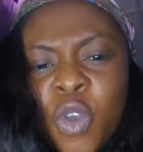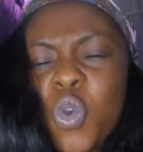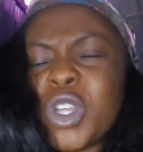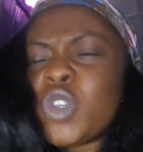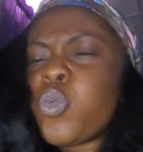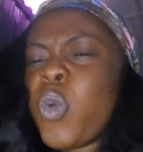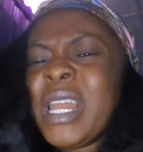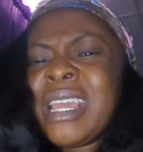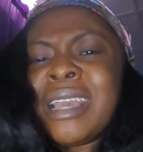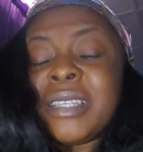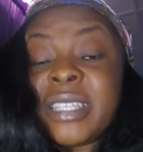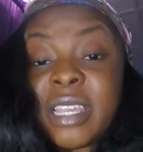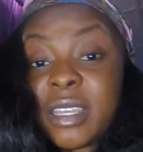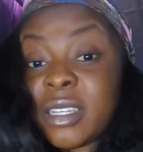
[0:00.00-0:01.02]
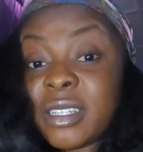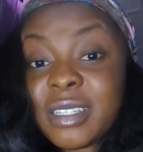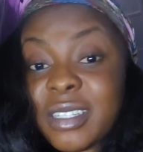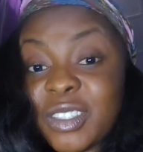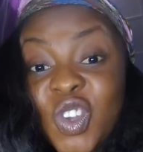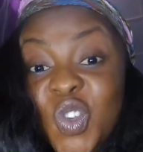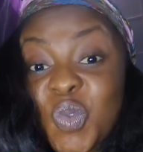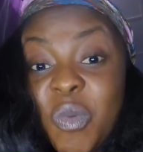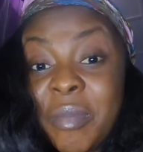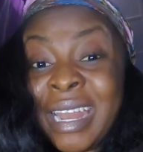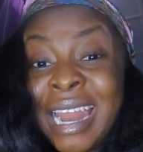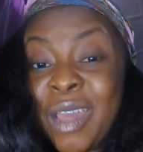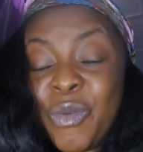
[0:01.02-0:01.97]
who is willing, see, those
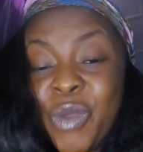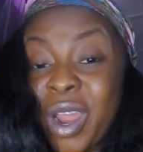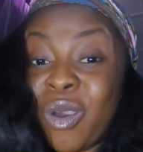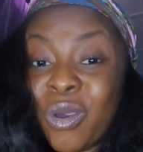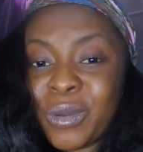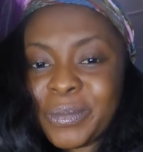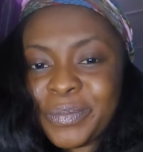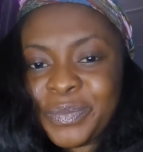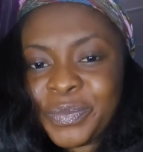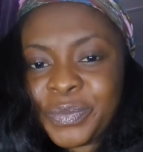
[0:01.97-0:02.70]
women are rare.